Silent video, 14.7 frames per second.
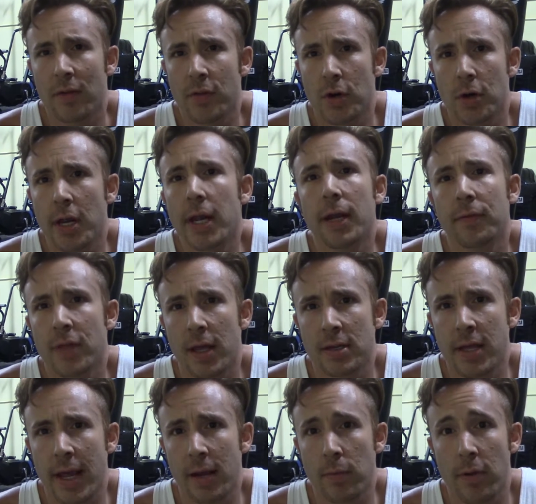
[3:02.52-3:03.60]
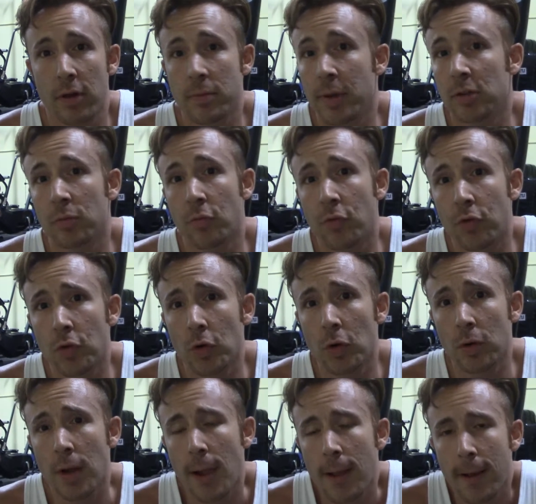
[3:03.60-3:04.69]
you're eating for that day, whether it be some
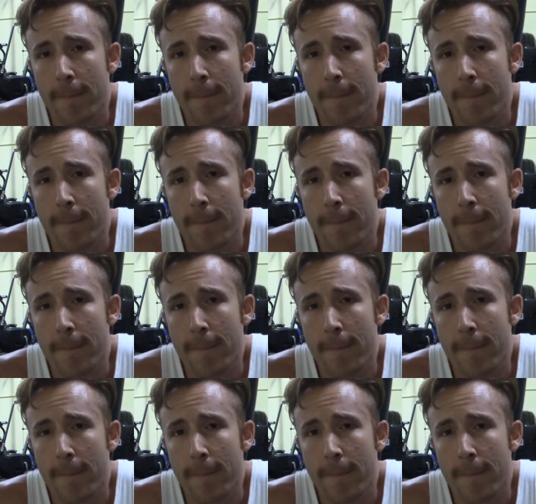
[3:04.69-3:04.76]
fruit